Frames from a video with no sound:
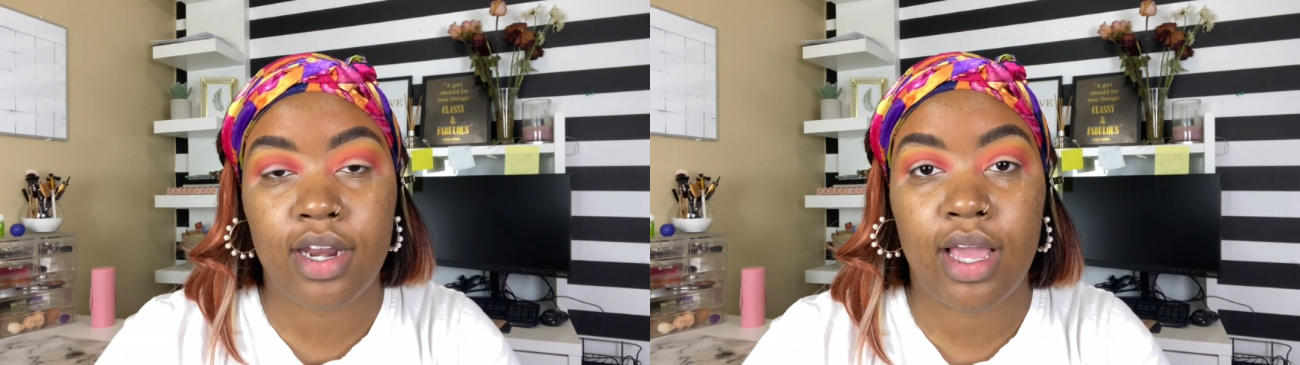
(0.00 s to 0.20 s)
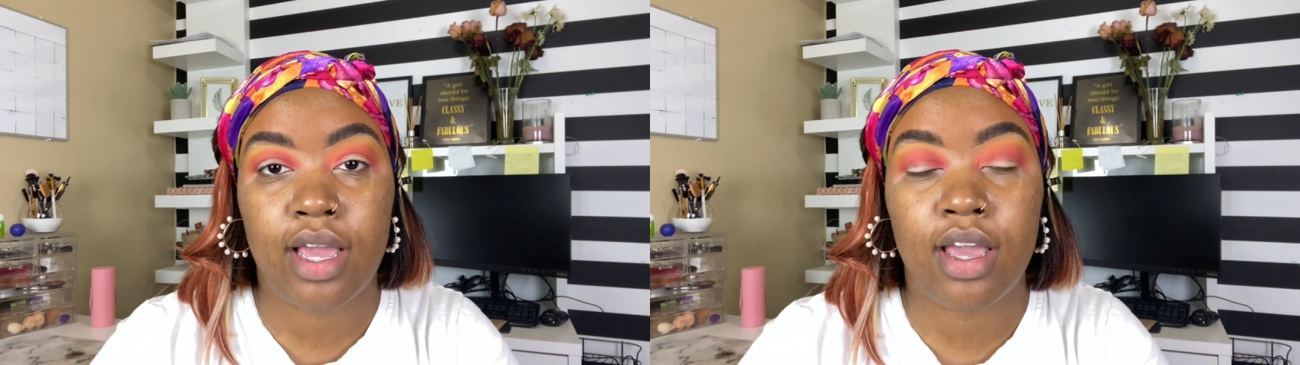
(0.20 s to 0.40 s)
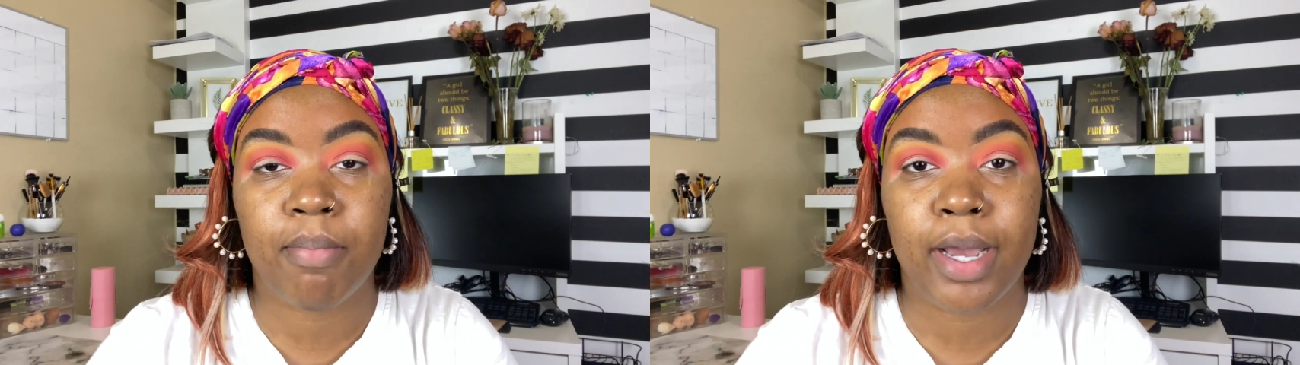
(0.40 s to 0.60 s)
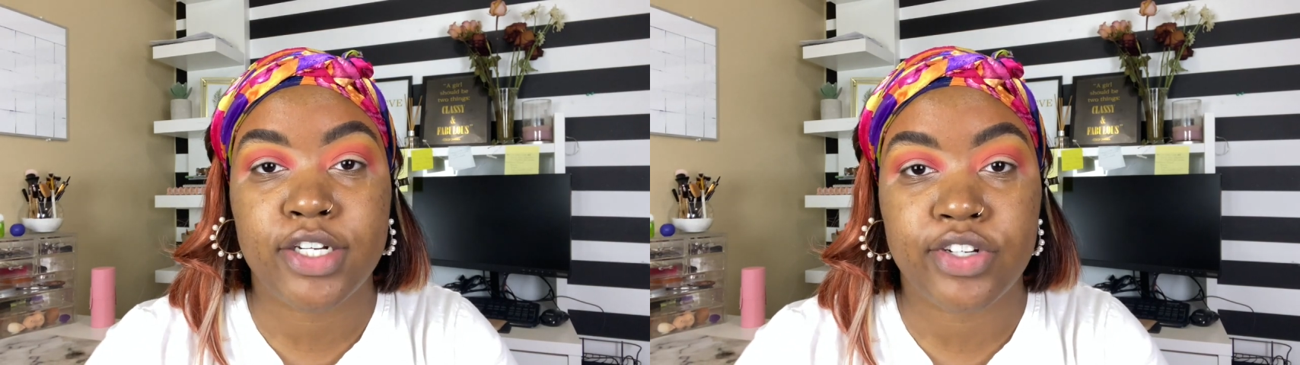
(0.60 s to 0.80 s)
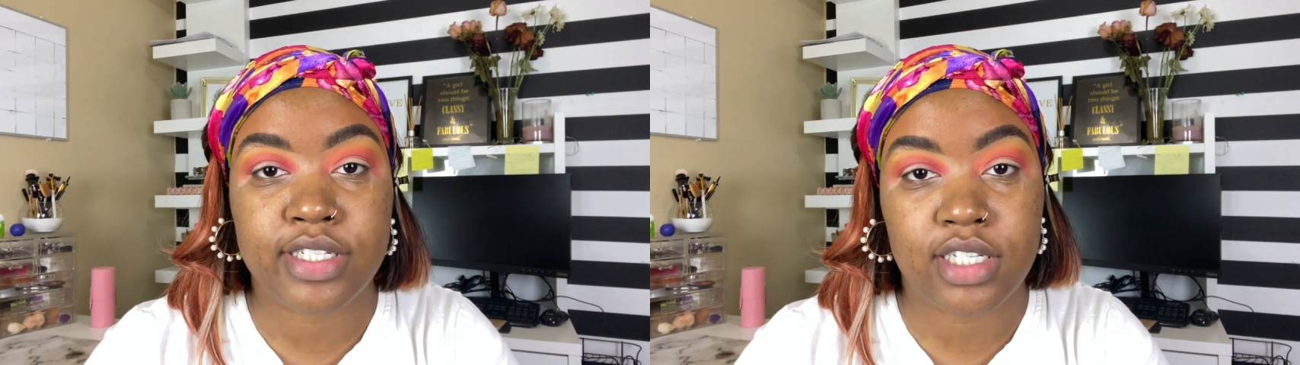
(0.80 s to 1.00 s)
and my
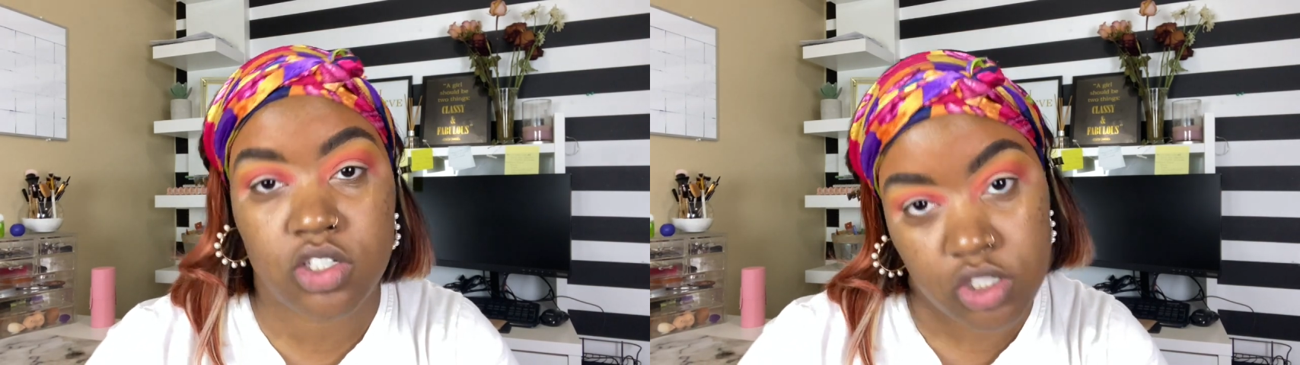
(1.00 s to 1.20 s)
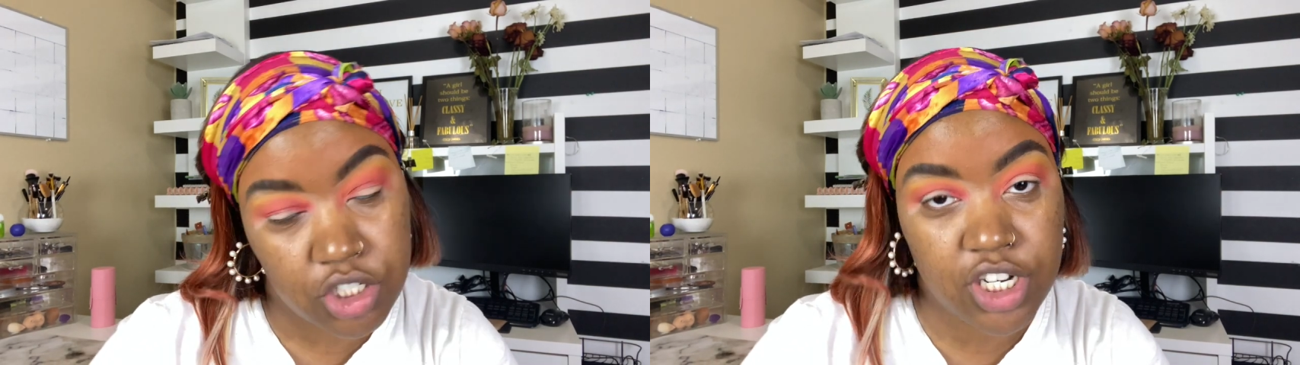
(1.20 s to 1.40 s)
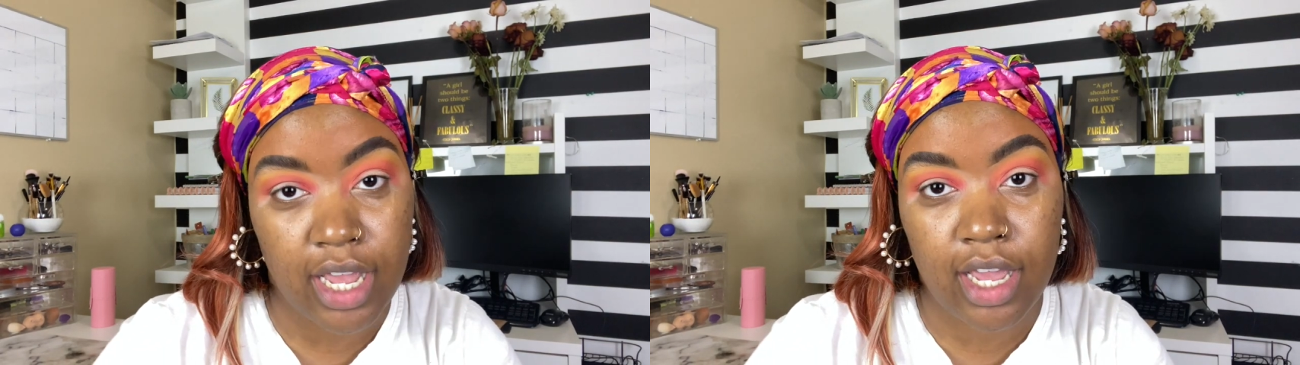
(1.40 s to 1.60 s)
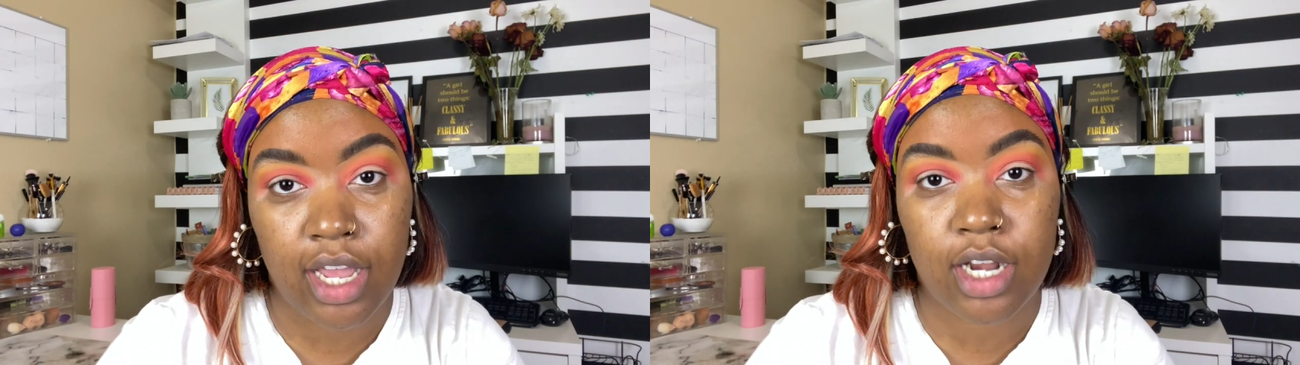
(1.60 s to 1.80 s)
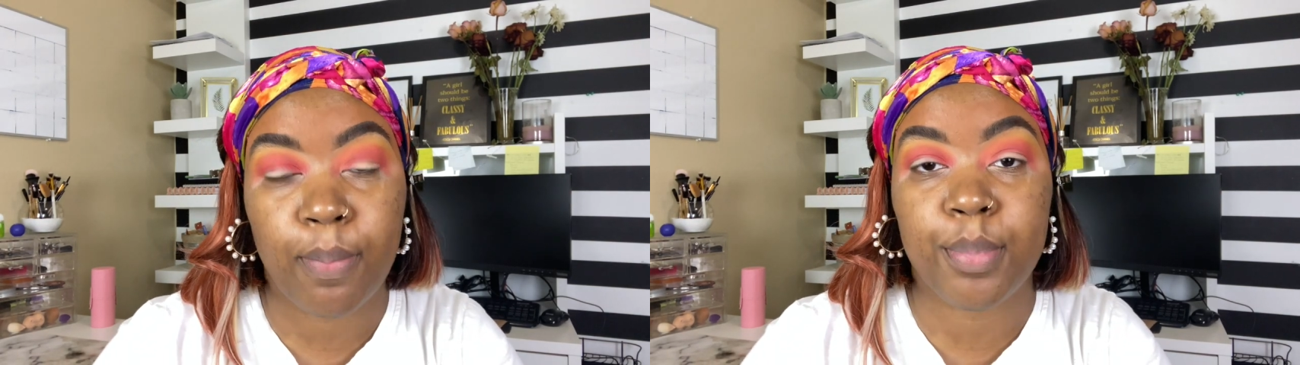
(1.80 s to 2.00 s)
transition
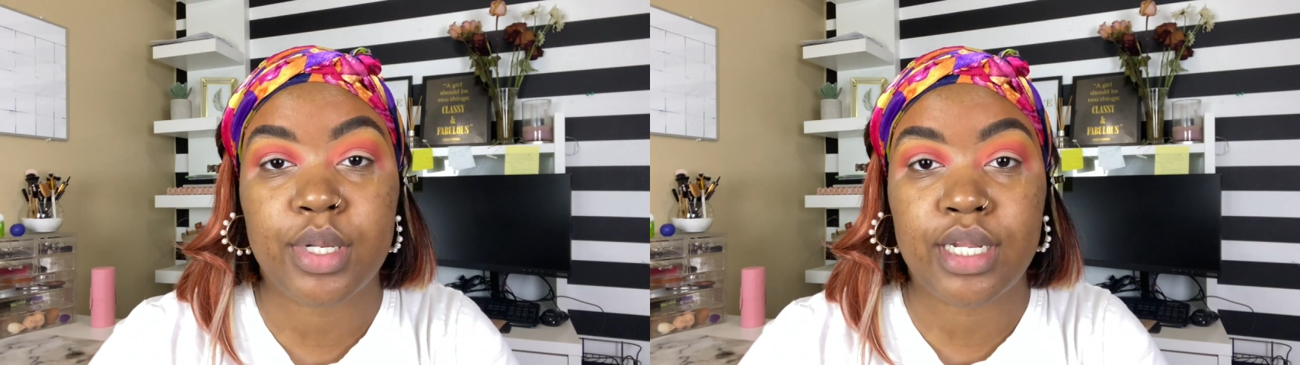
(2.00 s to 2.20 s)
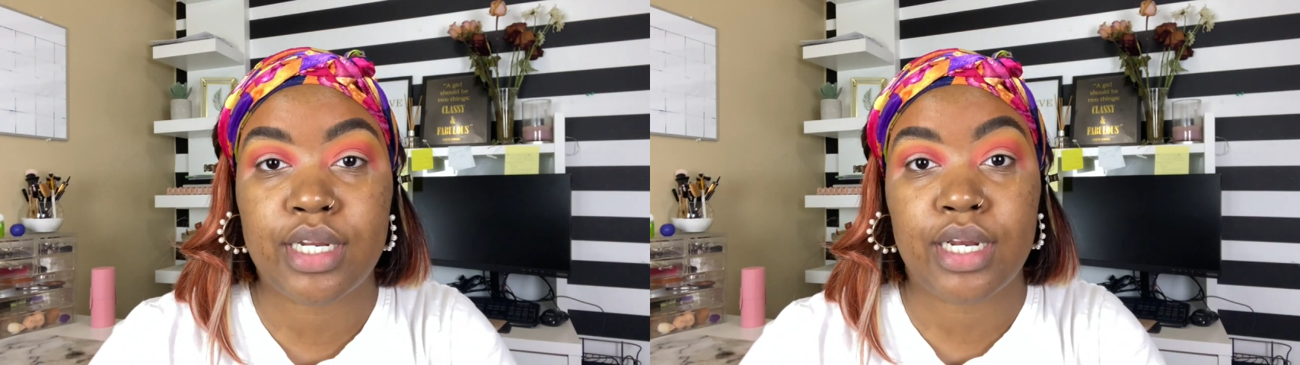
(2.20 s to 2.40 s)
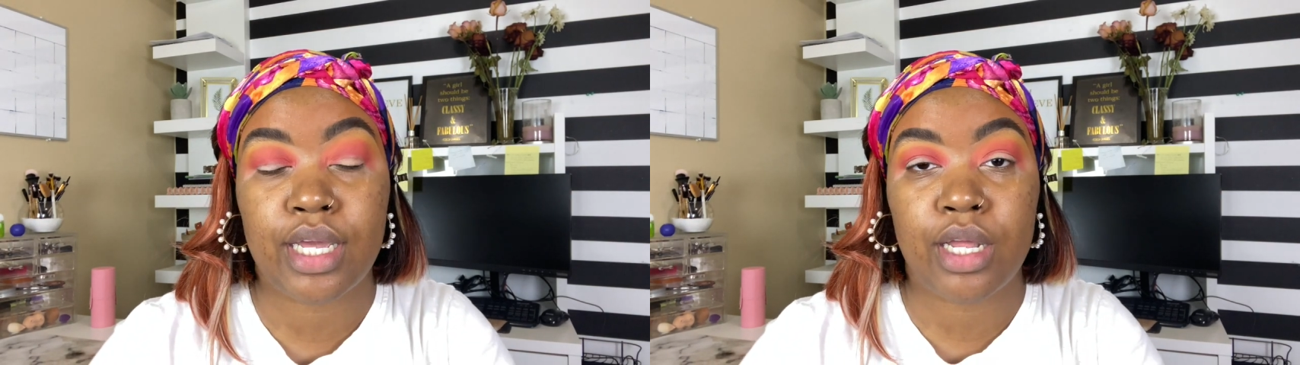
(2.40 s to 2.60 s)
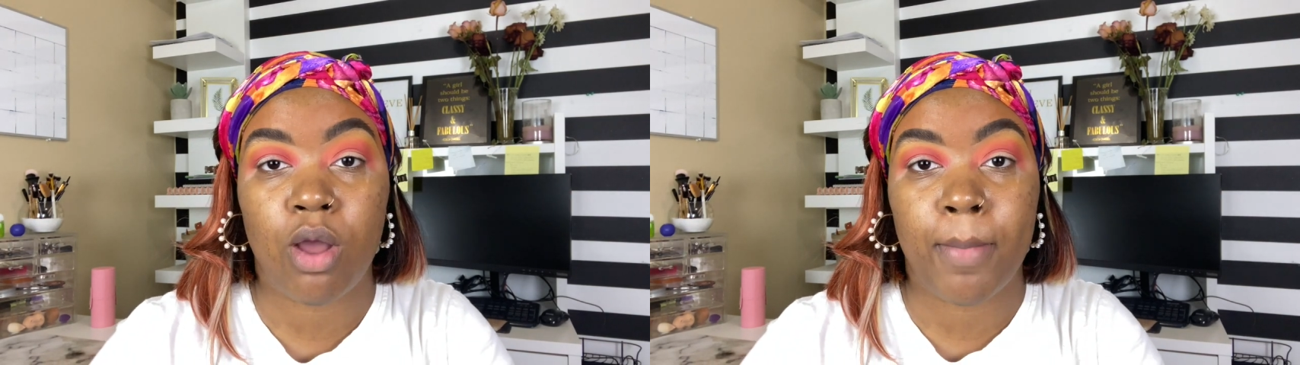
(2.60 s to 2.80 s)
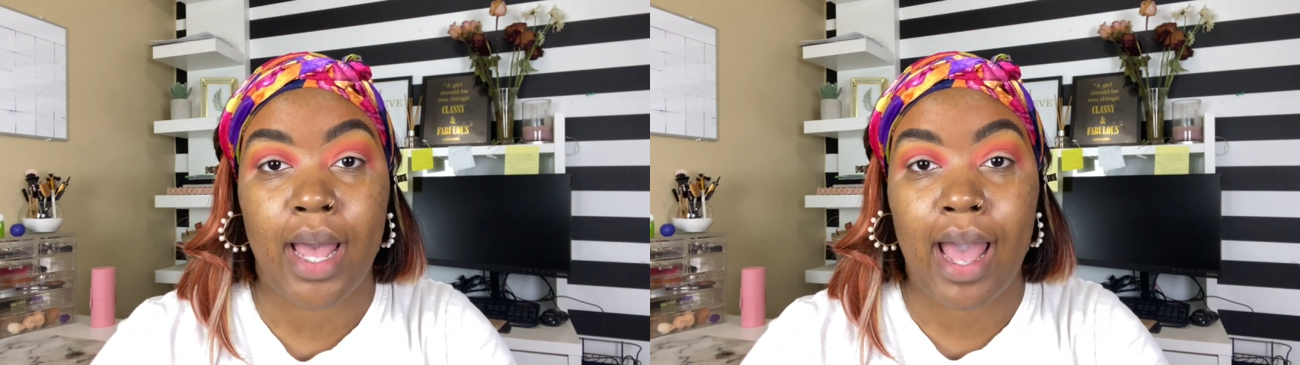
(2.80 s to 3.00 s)
shade blended in on
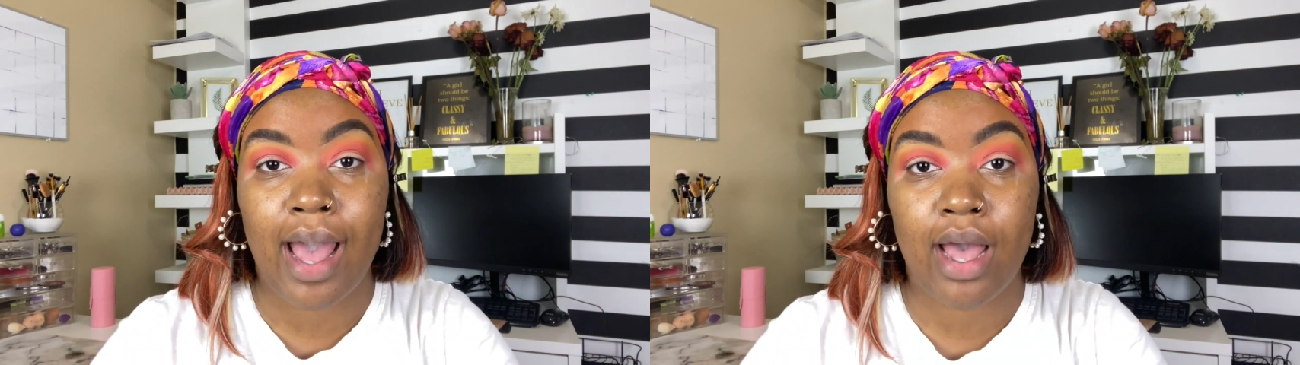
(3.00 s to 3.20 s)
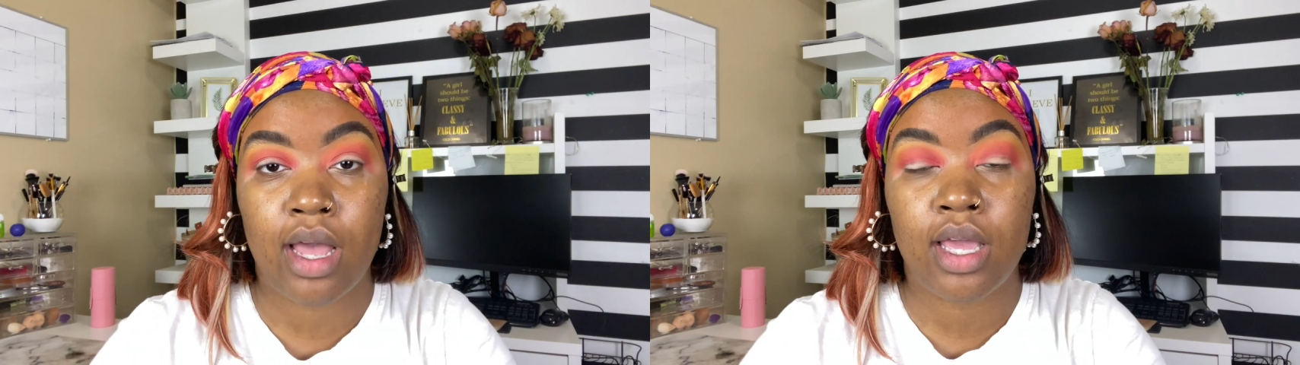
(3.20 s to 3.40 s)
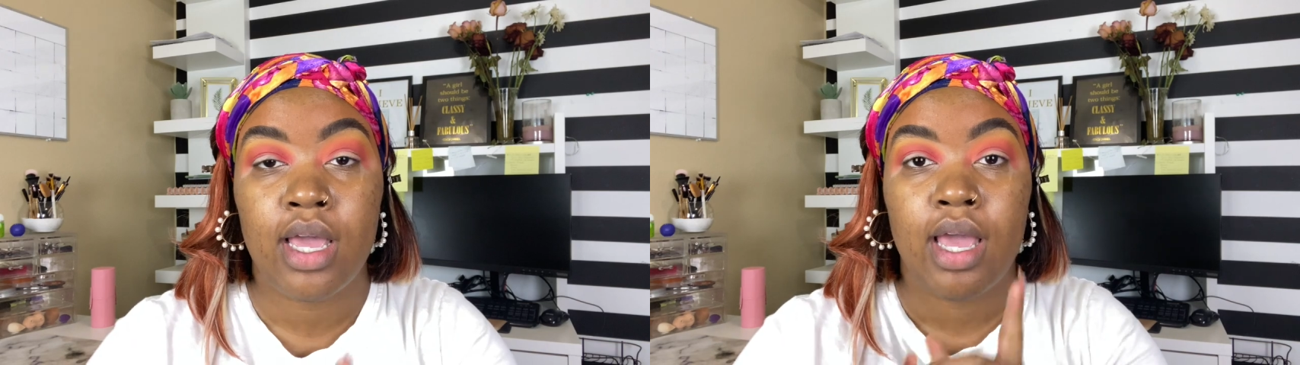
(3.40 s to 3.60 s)
my eye,